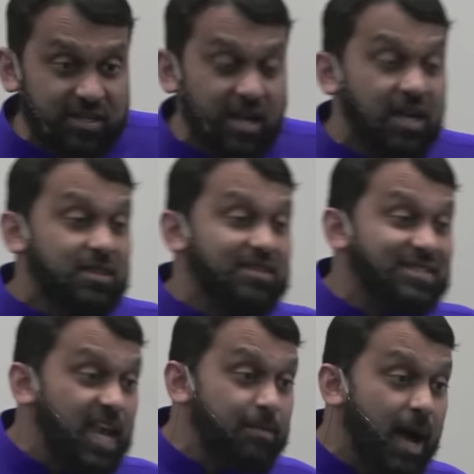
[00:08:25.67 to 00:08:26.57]
The same
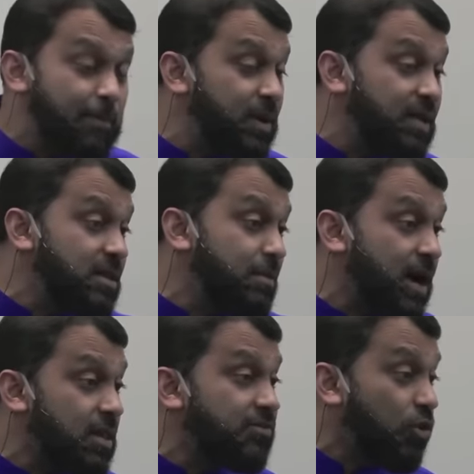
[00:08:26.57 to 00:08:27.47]
happened in the battle
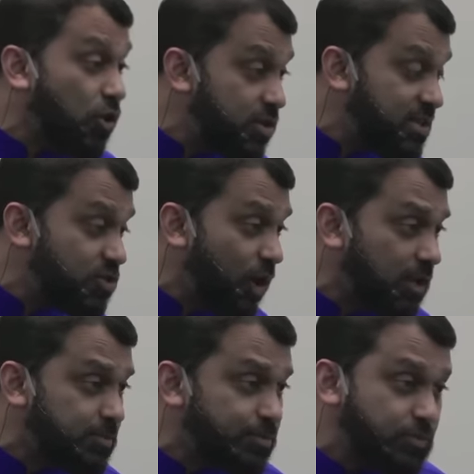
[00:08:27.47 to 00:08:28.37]
of Uhud as well.
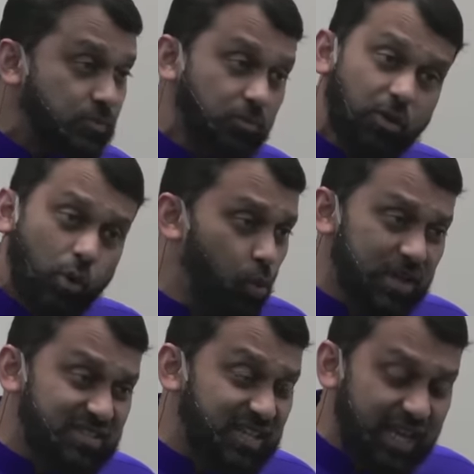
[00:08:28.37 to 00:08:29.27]
Once
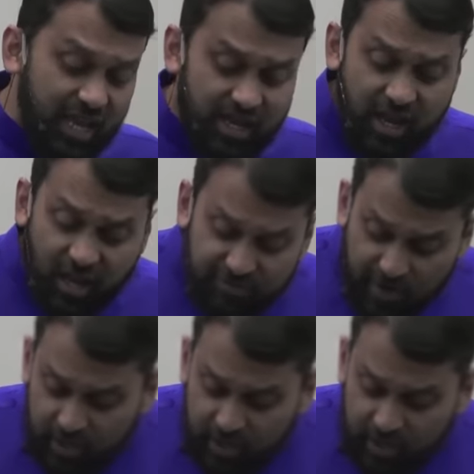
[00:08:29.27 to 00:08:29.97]
again, a very